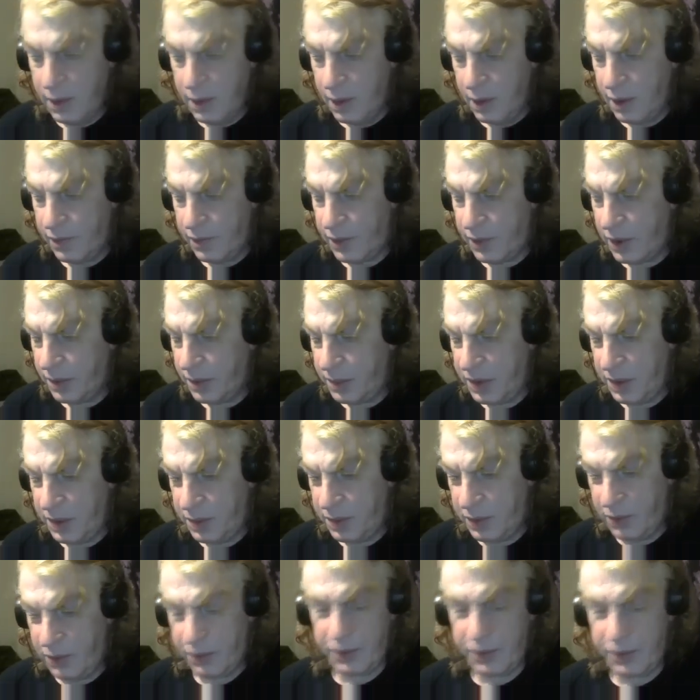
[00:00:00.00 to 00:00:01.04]
of all
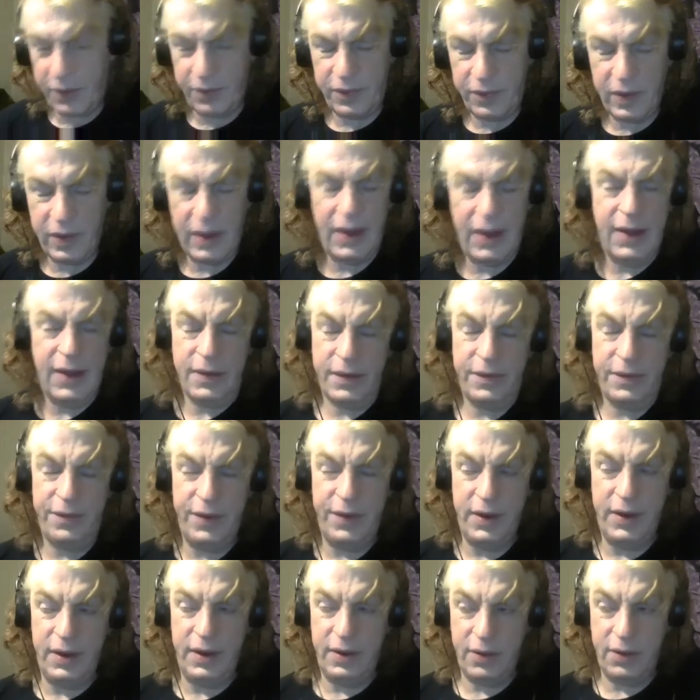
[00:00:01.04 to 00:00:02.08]
people for
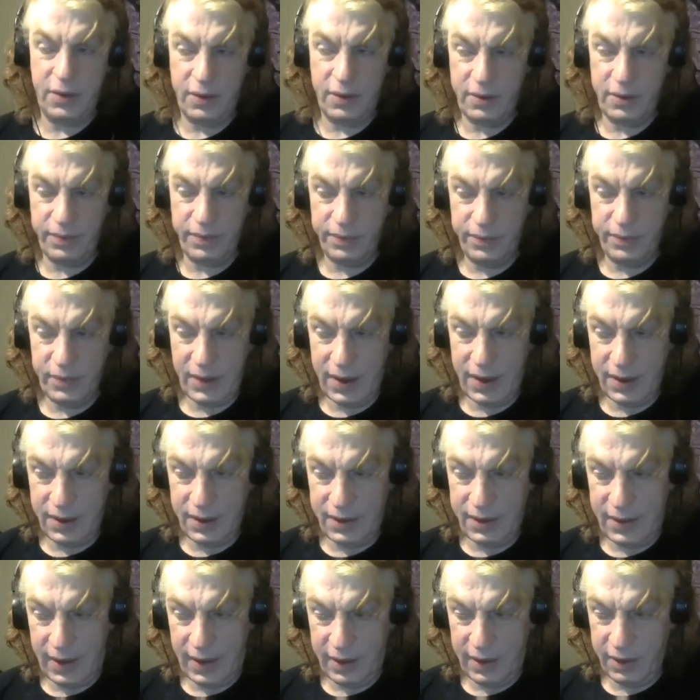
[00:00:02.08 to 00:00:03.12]
philosophy, or not
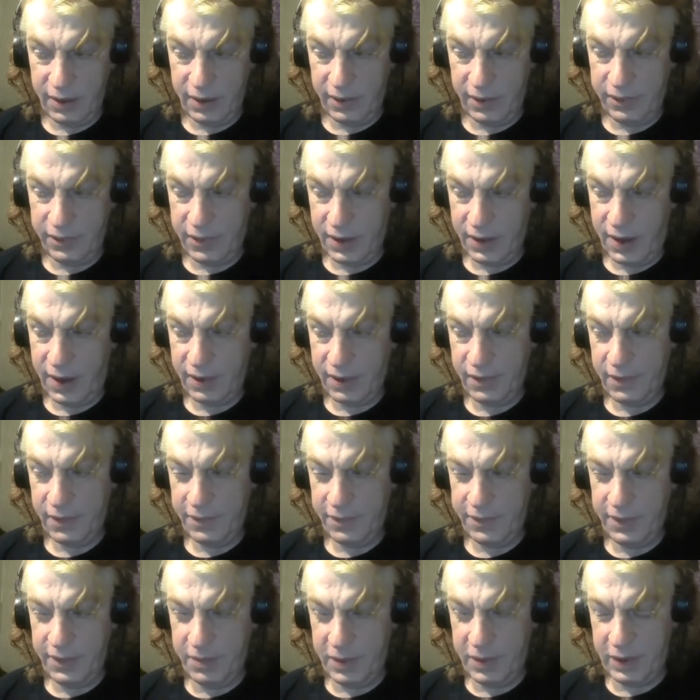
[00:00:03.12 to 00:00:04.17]
entirely
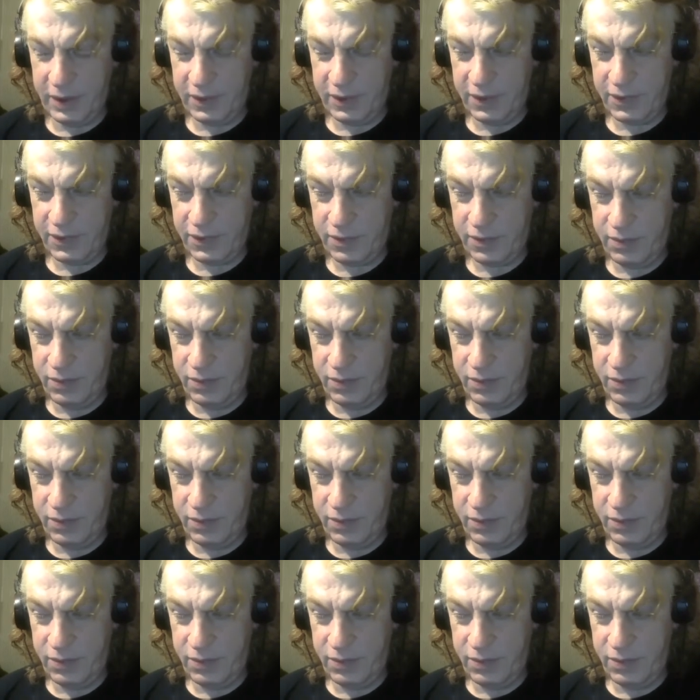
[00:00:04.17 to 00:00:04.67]
philosophy, but just